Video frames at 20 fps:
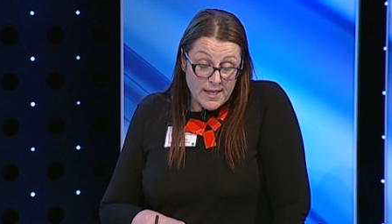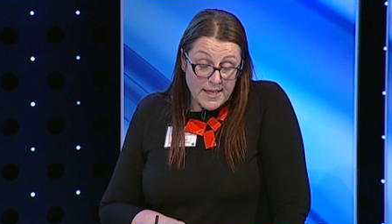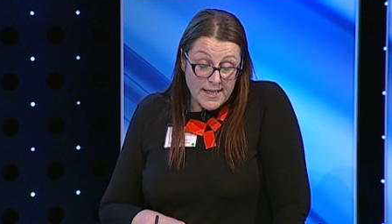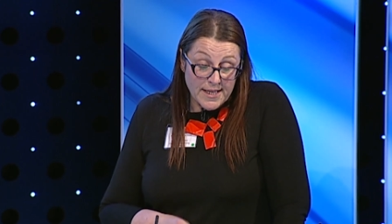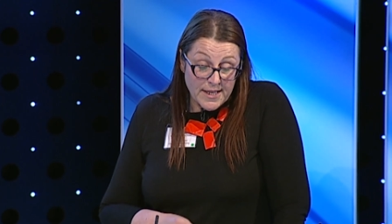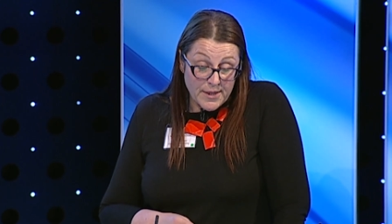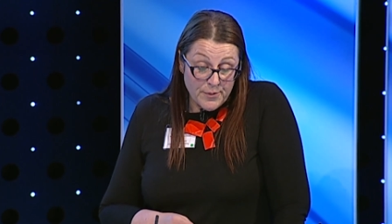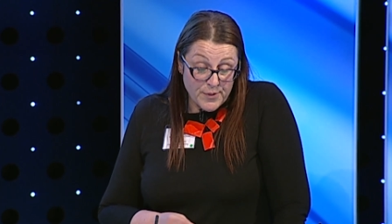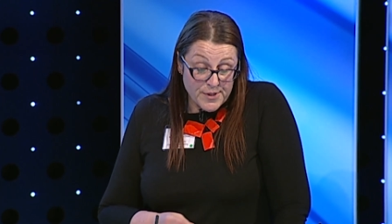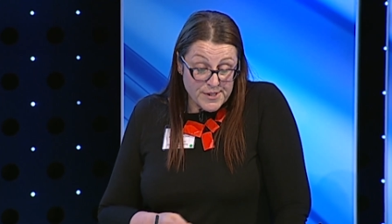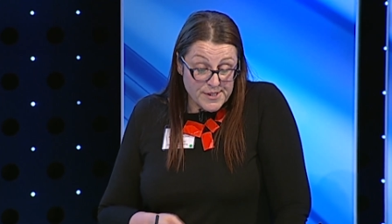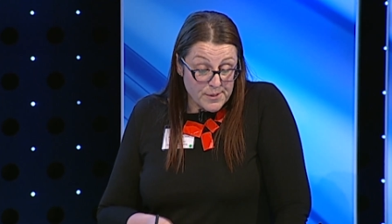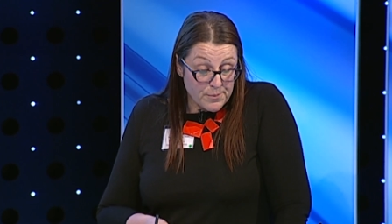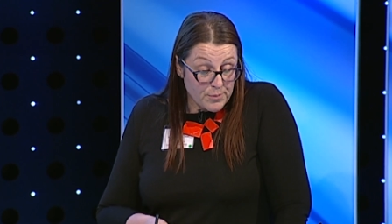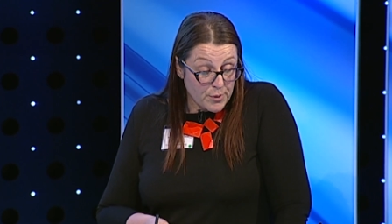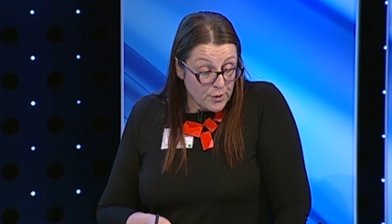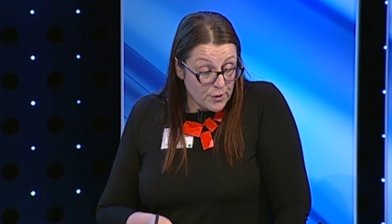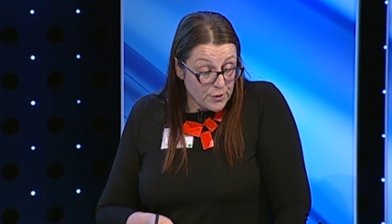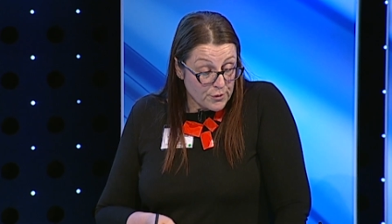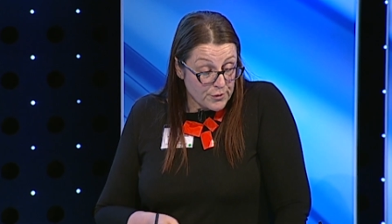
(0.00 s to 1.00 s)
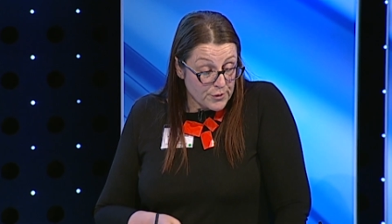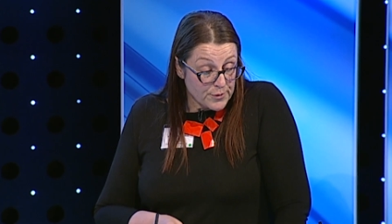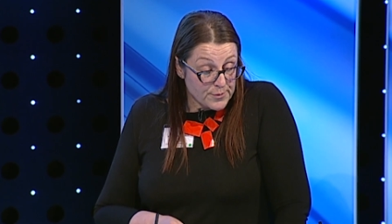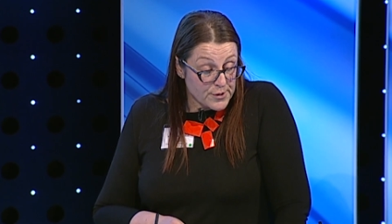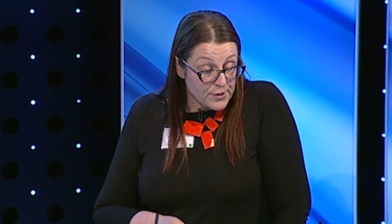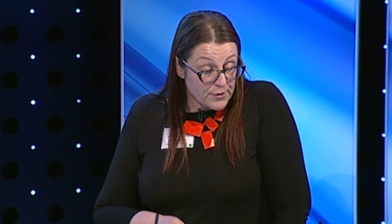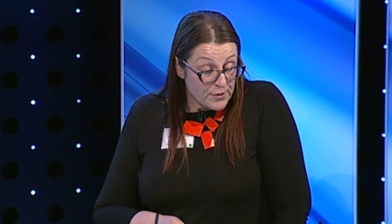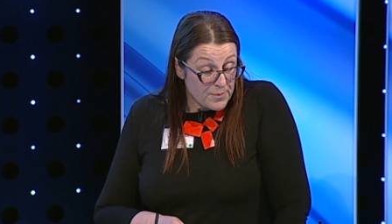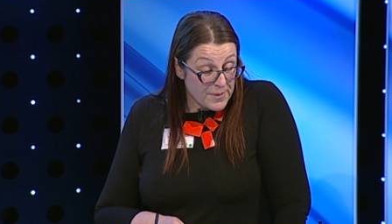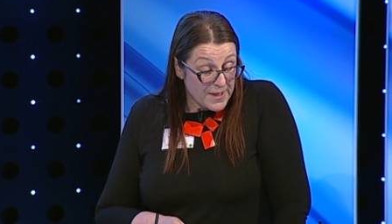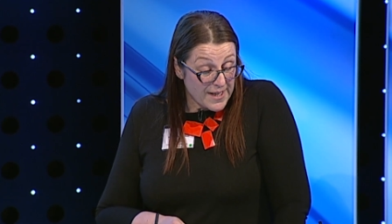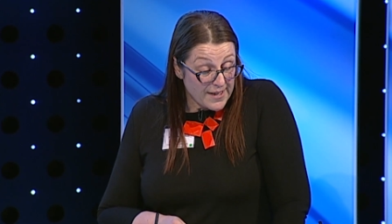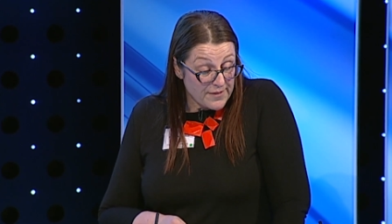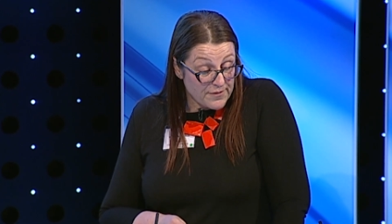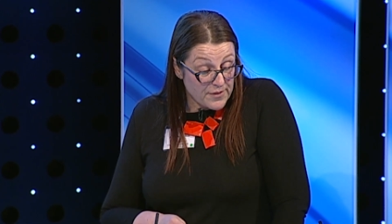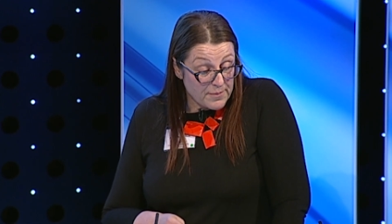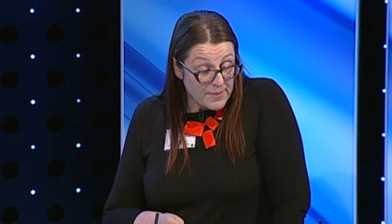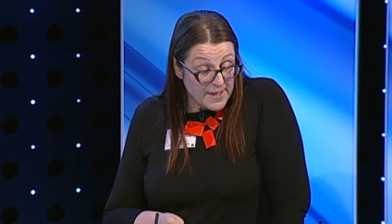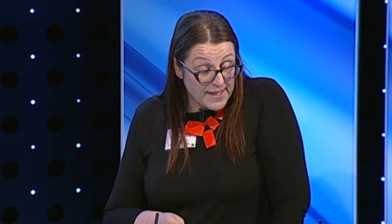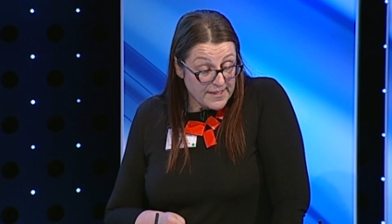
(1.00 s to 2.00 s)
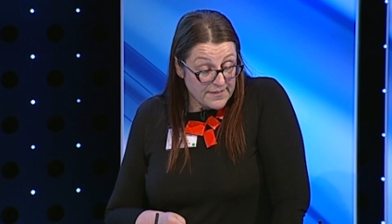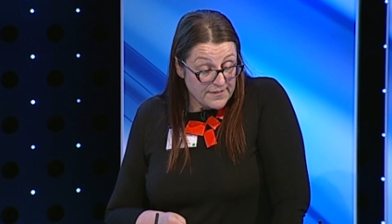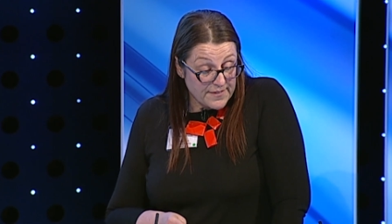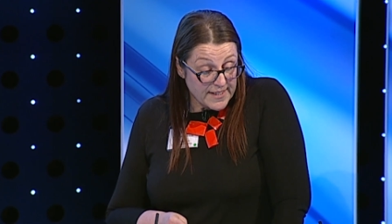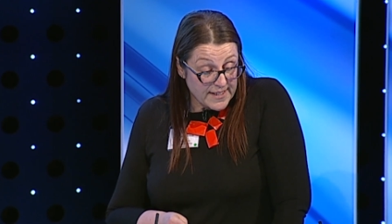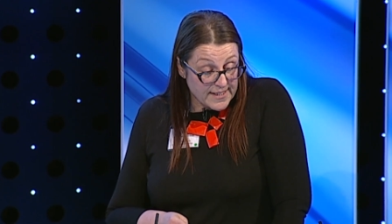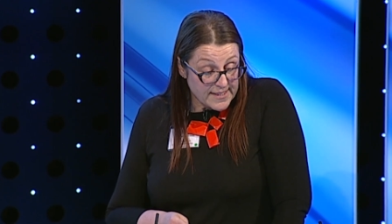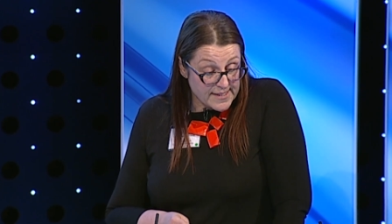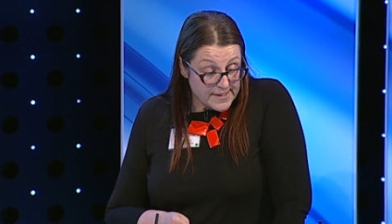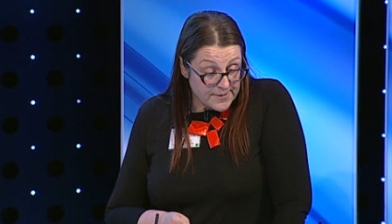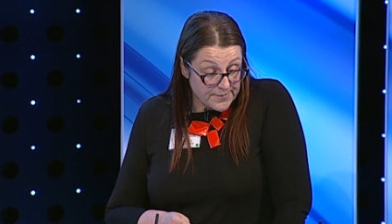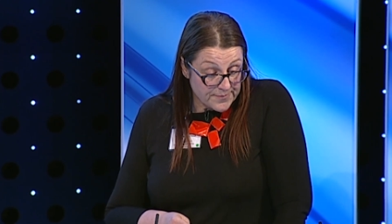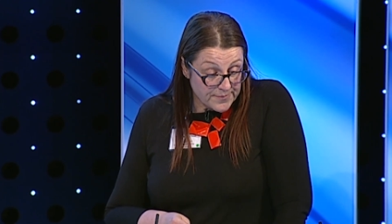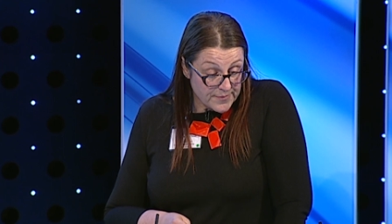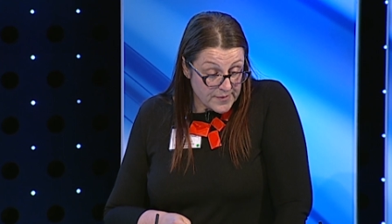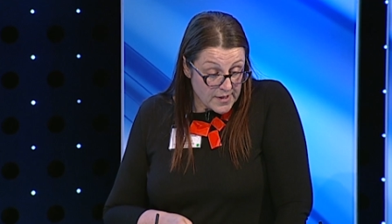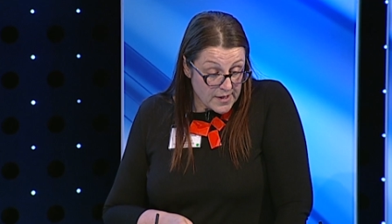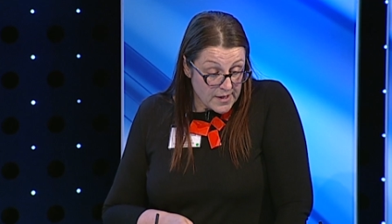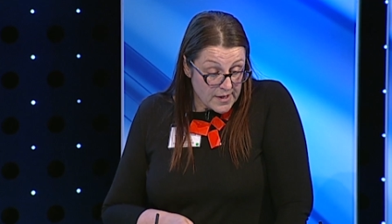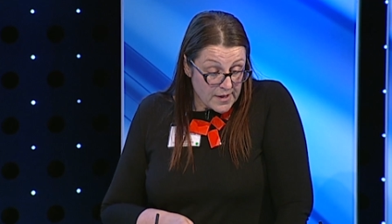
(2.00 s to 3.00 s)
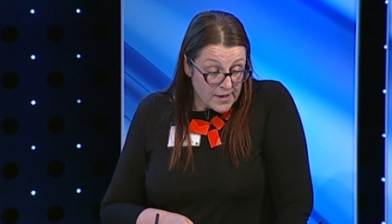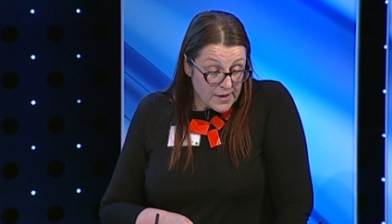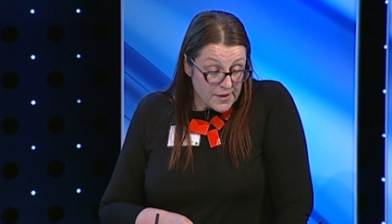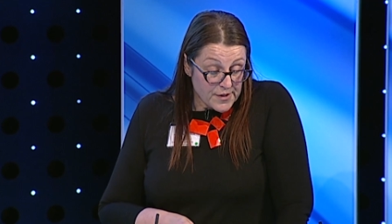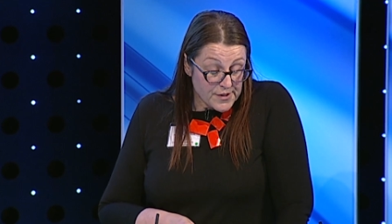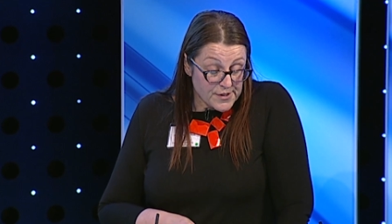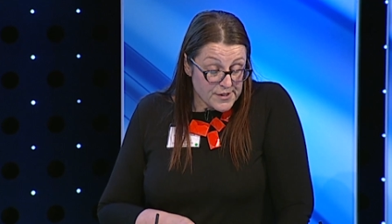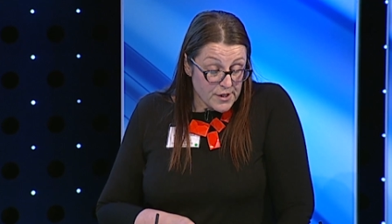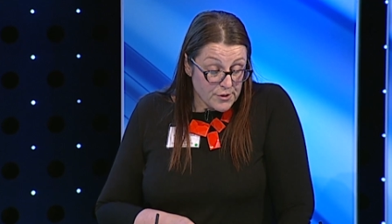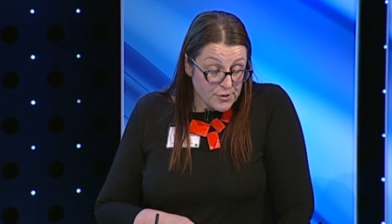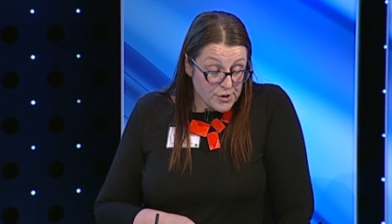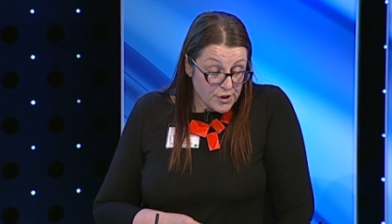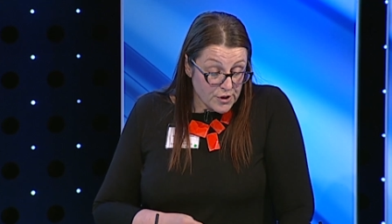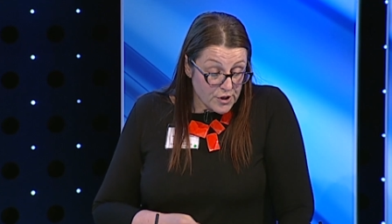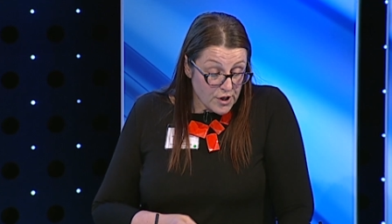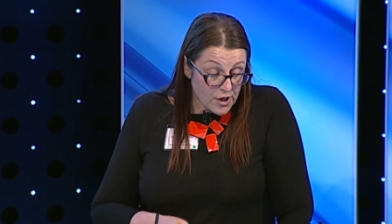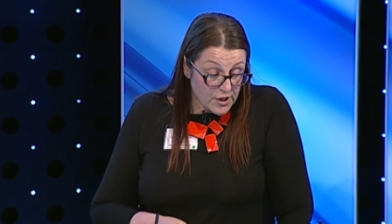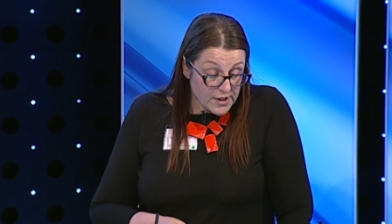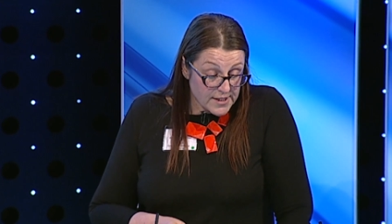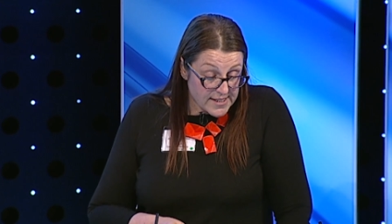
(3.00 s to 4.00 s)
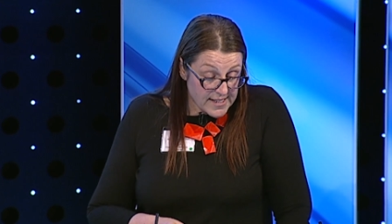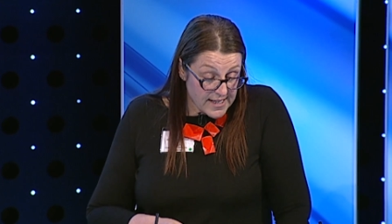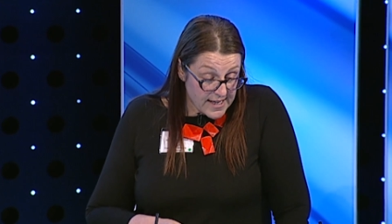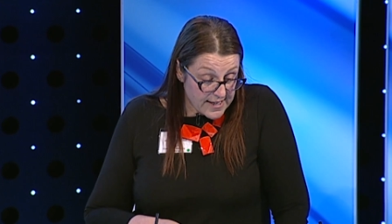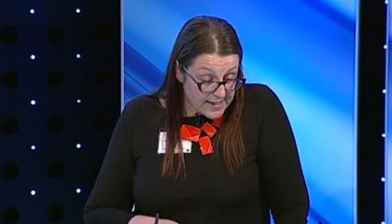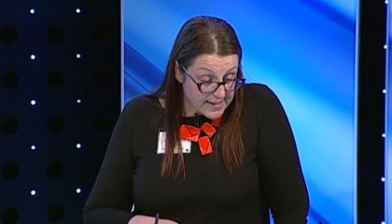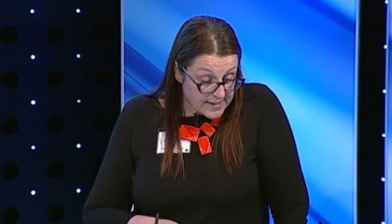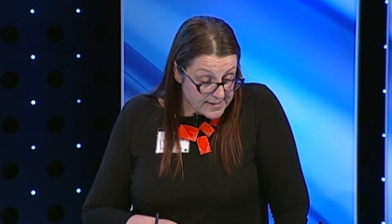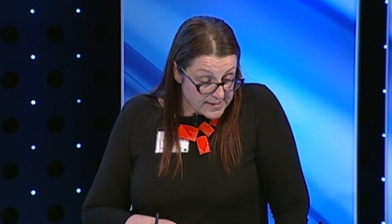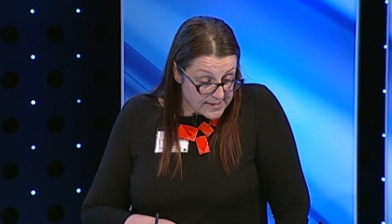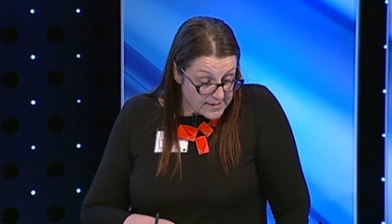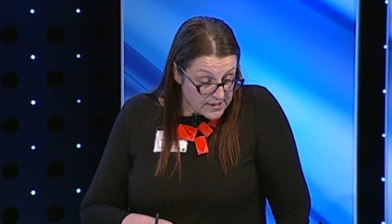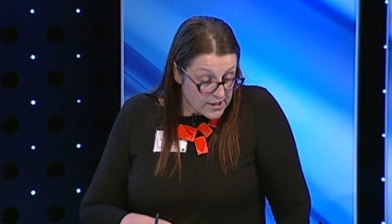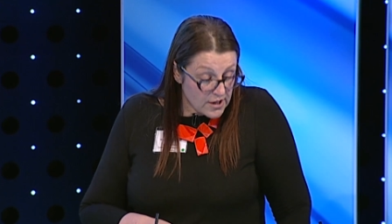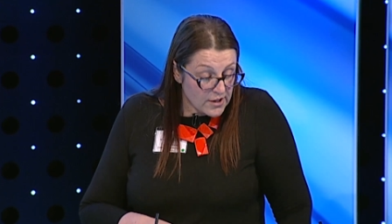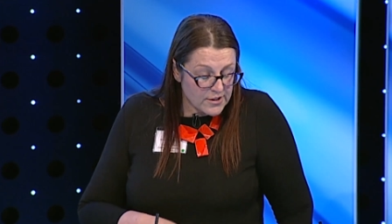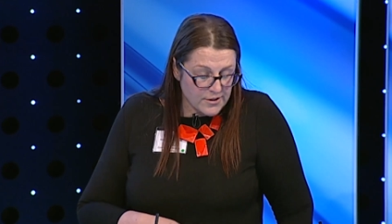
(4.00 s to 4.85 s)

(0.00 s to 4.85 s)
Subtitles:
linking with support groups, or applying for benefits. The social contact